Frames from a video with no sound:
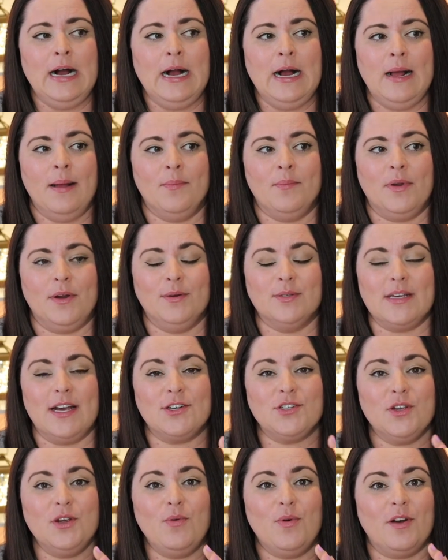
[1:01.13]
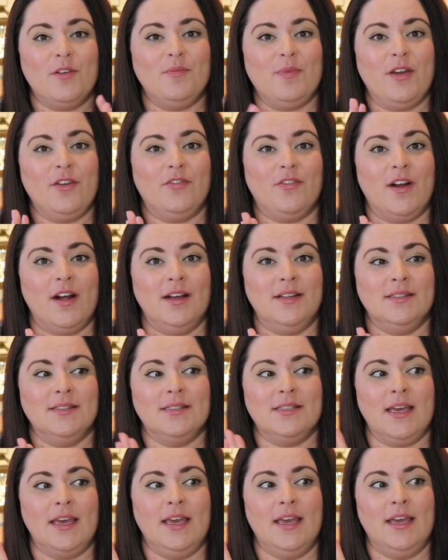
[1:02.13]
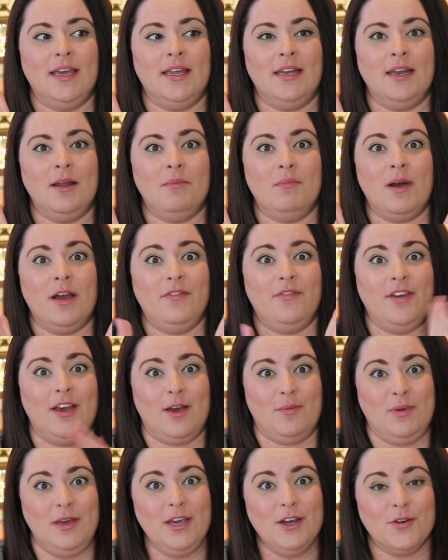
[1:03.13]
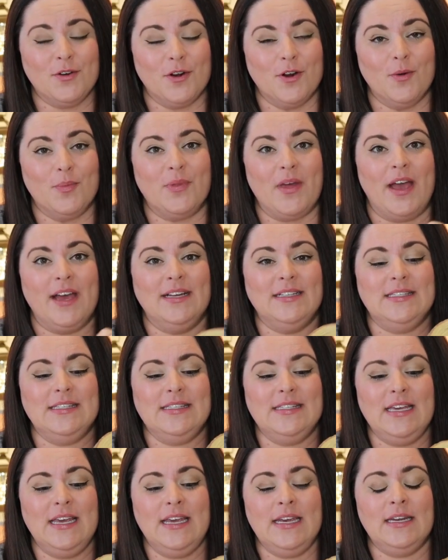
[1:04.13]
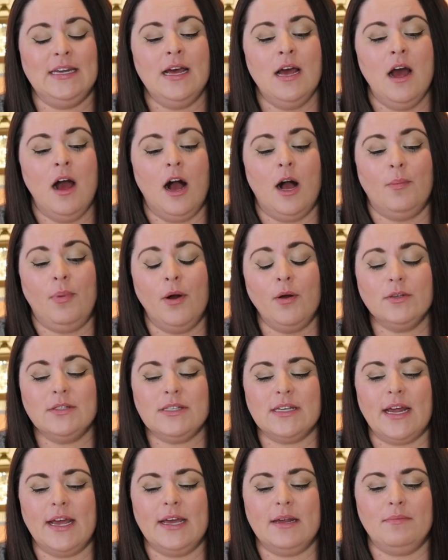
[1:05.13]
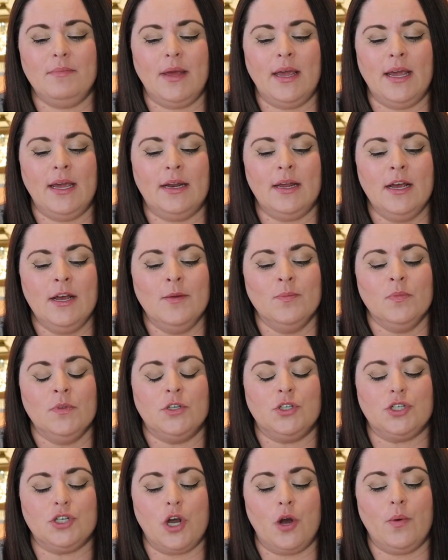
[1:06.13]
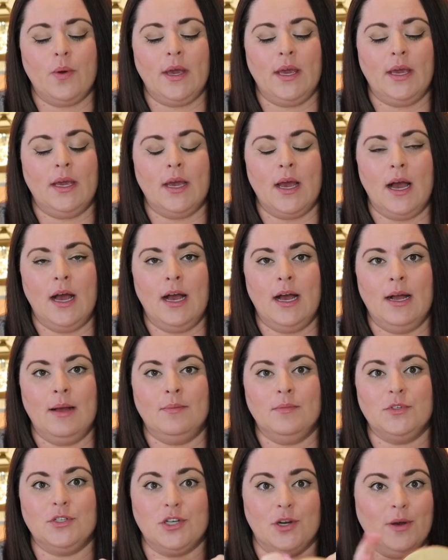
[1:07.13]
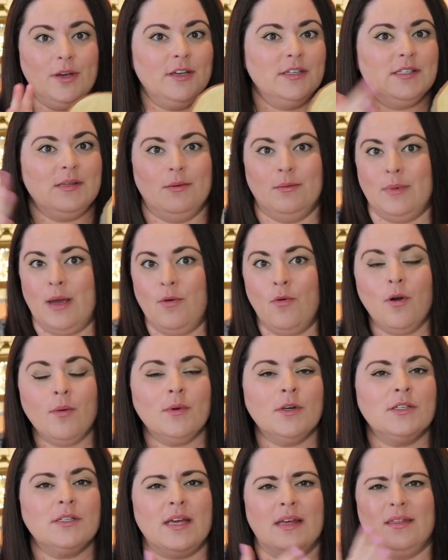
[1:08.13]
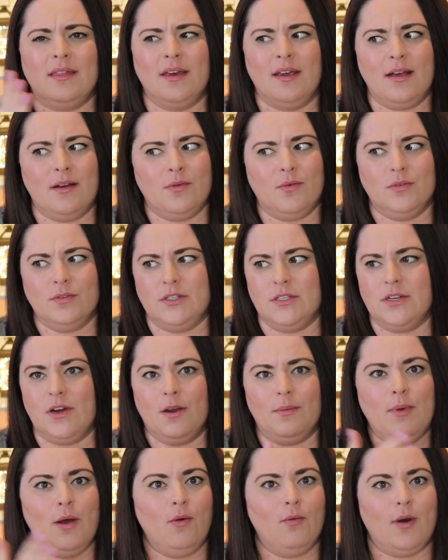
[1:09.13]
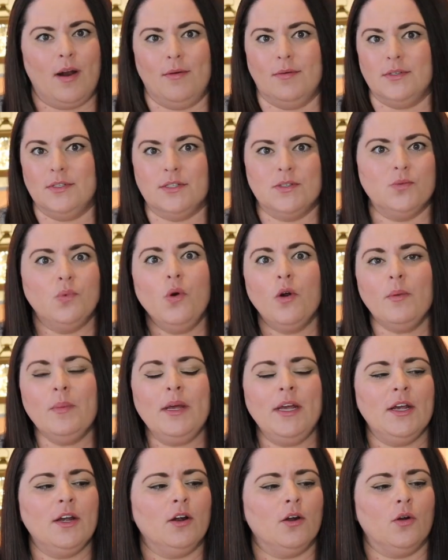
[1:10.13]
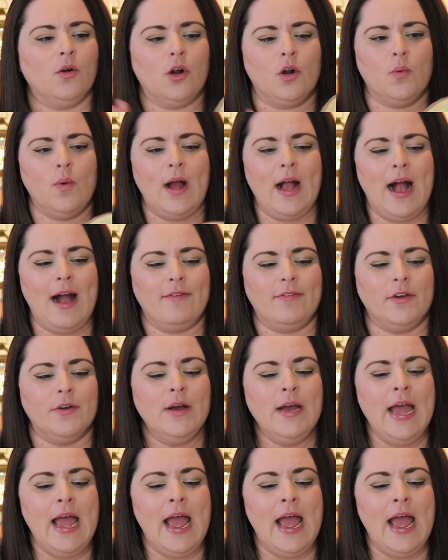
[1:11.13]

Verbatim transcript: Um, but it was actually one of my friends in my VIP group that had seen a post that I had made showing um, showing some of my warmers. I think I was talking about what I was warming or, or what have you.